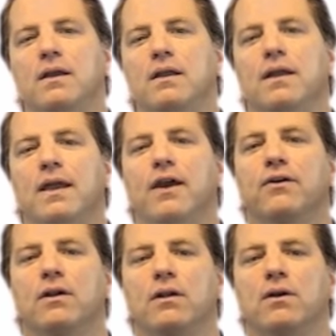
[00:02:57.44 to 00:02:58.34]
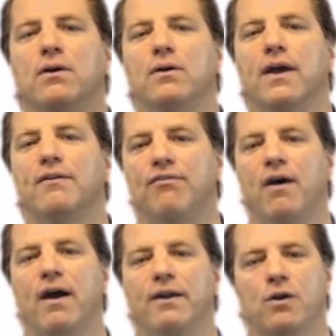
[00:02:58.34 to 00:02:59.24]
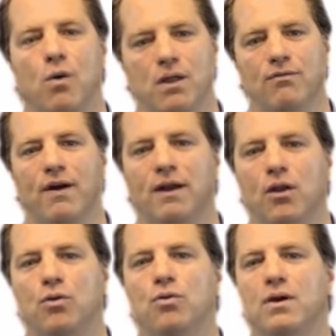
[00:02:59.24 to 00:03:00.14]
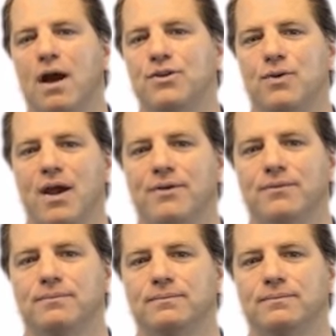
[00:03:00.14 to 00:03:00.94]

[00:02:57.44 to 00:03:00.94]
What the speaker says: Click here to learn how to find a qualified local contractor.